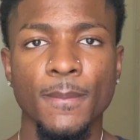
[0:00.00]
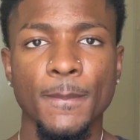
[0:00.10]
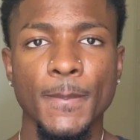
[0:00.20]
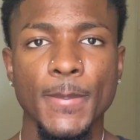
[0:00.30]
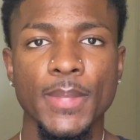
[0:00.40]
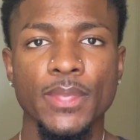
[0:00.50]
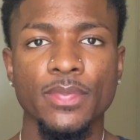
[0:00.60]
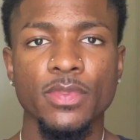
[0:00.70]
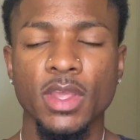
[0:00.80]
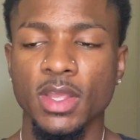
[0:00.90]

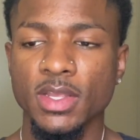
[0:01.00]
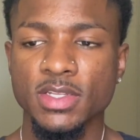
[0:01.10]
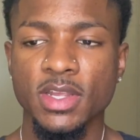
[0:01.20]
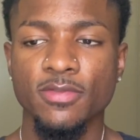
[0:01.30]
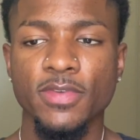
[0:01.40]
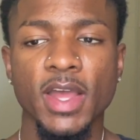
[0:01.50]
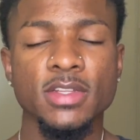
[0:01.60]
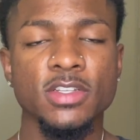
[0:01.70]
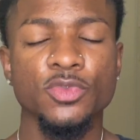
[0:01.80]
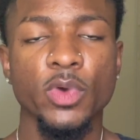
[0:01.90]
The easy and
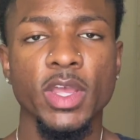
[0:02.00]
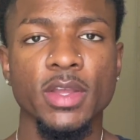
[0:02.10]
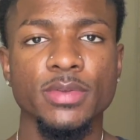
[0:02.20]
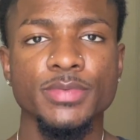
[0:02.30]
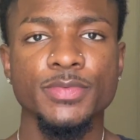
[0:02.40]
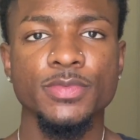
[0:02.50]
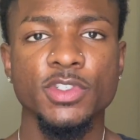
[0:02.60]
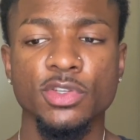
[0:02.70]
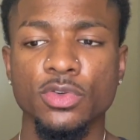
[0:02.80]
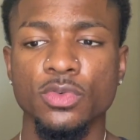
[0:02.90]
fastest way
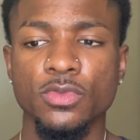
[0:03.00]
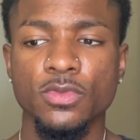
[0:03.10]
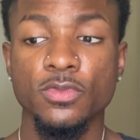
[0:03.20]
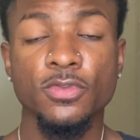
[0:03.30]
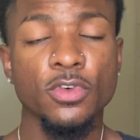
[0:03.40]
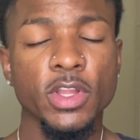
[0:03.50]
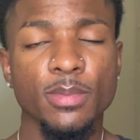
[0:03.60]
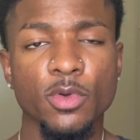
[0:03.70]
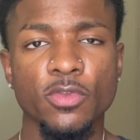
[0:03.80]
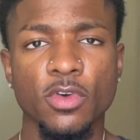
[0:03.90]
to fully
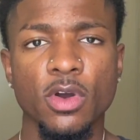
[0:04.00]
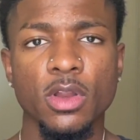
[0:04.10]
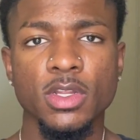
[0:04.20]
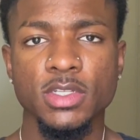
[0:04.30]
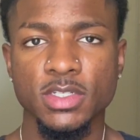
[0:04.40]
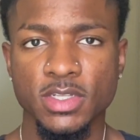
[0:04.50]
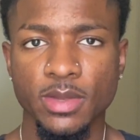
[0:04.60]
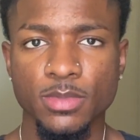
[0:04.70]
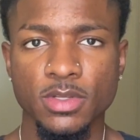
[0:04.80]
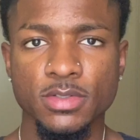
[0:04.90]
move on is
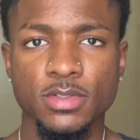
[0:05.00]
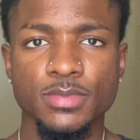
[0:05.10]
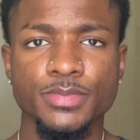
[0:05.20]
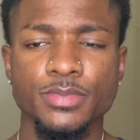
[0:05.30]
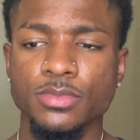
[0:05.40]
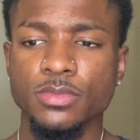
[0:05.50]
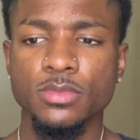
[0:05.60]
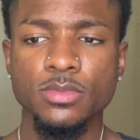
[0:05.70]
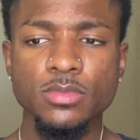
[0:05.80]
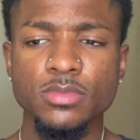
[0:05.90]
acceptance.
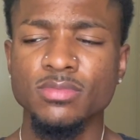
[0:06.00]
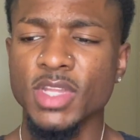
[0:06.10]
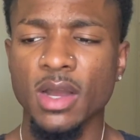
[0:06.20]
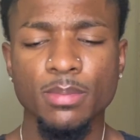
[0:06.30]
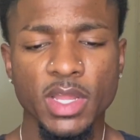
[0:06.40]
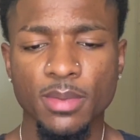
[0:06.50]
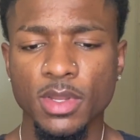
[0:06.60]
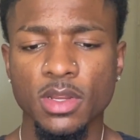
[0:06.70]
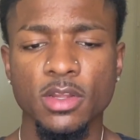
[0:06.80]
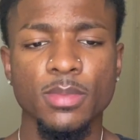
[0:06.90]
Not
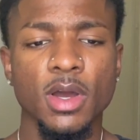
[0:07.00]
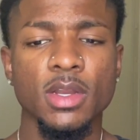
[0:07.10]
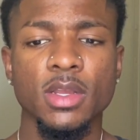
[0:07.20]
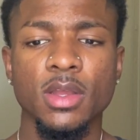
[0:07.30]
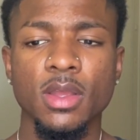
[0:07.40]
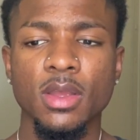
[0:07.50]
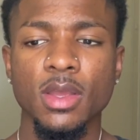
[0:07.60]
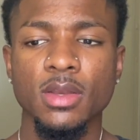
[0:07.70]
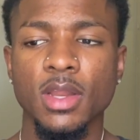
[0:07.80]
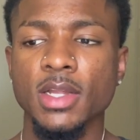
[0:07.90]
blaming anybody,
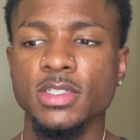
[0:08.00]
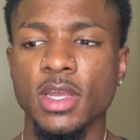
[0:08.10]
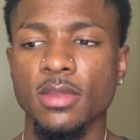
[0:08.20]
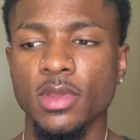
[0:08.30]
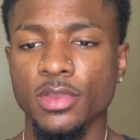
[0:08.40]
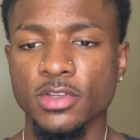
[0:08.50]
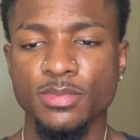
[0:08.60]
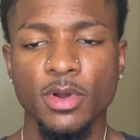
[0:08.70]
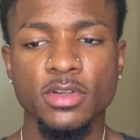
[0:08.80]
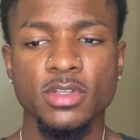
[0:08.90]
not saying that this
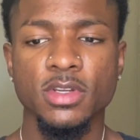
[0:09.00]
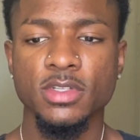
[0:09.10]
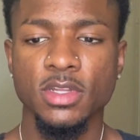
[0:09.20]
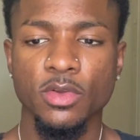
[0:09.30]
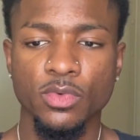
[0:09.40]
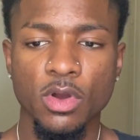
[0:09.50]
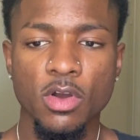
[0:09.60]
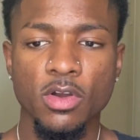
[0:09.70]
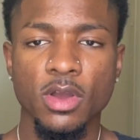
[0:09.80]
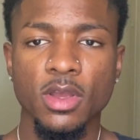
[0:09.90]
person is in the
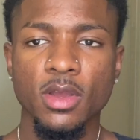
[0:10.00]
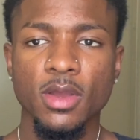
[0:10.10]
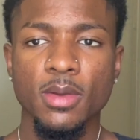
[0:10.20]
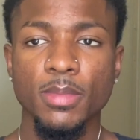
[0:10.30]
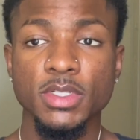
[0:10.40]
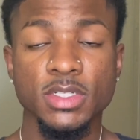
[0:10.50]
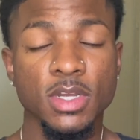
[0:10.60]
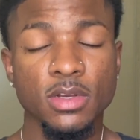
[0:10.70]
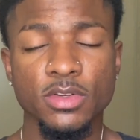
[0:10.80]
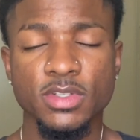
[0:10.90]
wrong, but just
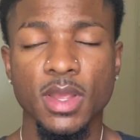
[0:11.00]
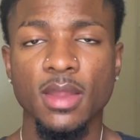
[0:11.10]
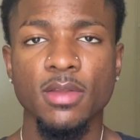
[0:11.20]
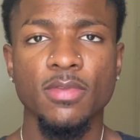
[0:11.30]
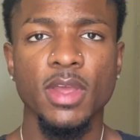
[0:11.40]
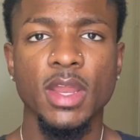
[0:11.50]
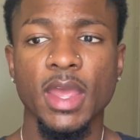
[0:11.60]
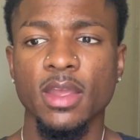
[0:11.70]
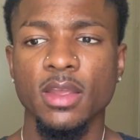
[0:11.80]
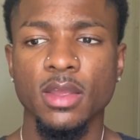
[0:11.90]
understanding that,
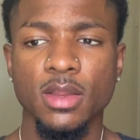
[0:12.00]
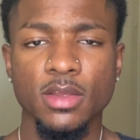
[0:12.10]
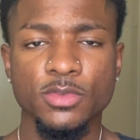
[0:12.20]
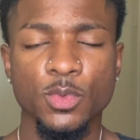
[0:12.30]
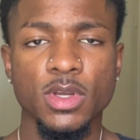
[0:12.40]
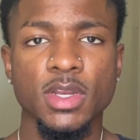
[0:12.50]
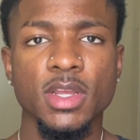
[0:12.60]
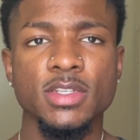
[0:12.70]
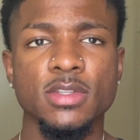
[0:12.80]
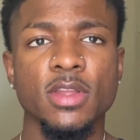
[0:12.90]
hey, it is what it
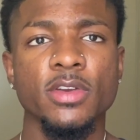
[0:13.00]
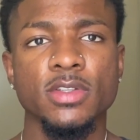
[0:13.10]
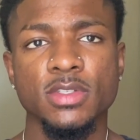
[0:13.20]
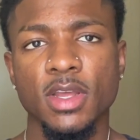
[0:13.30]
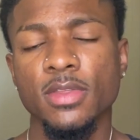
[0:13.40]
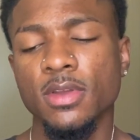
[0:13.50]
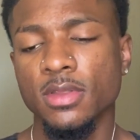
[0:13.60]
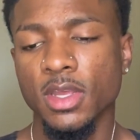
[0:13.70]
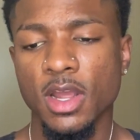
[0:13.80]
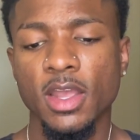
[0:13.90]
is, and there is
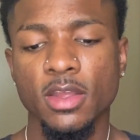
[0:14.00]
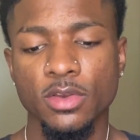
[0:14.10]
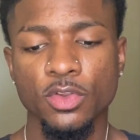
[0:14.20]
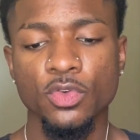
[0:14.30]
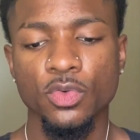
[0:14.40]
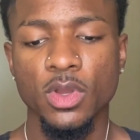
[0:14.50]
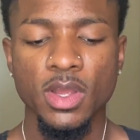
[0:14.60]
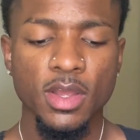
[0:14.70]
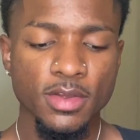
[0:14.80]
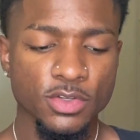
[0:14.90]
nothing that I can
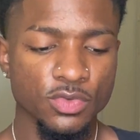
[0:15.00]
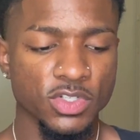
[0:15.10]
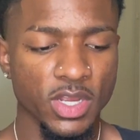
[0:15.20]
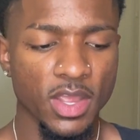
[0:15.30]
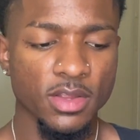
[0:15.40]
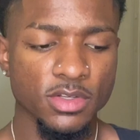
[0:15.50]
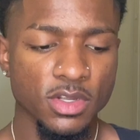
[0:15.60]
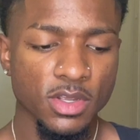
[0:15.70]
do to change